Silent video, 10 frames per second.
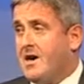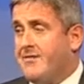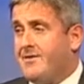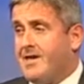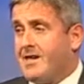
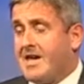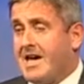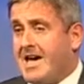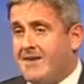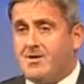I think
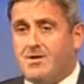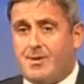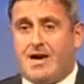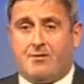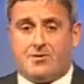having the
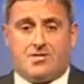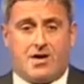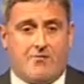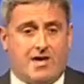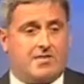power to
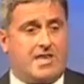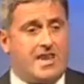direct